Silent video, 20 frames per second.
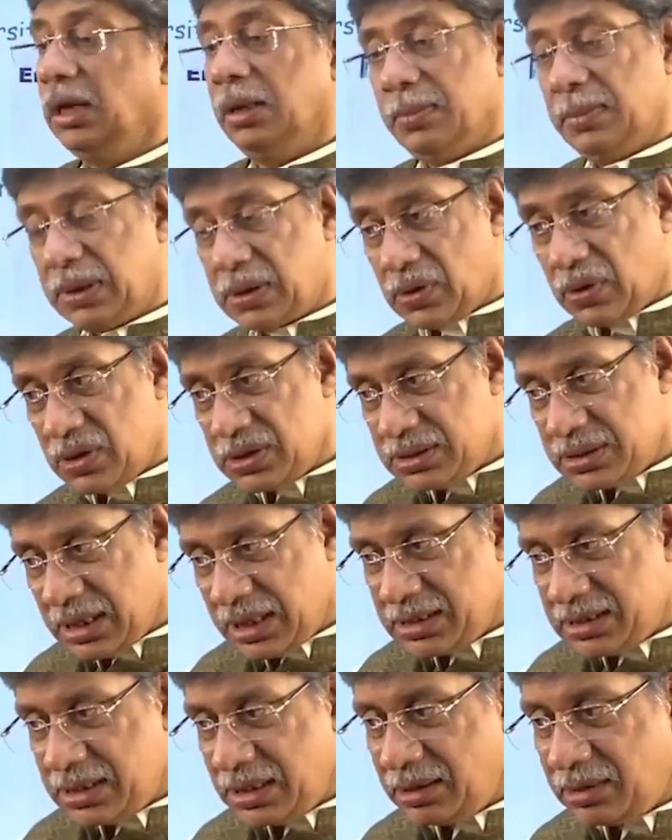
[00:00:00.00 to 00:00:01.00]
Because there
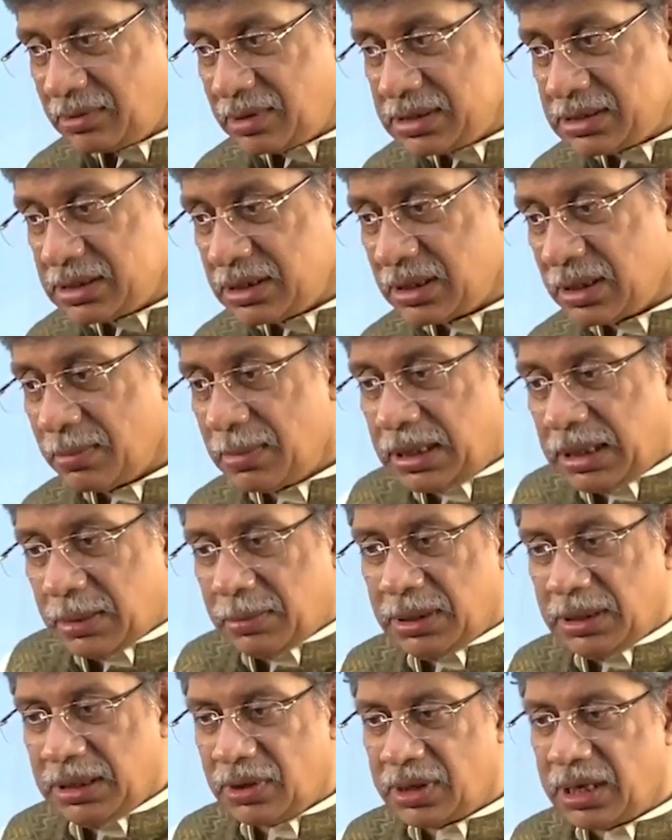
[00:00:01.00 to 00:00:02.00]
is increase in the
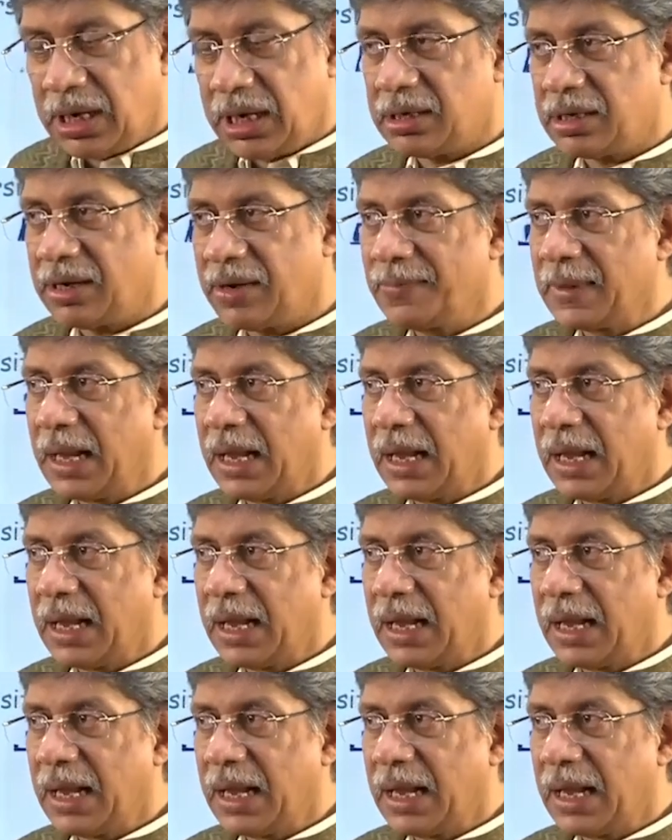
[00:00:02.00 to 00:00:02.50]
metabolic rate,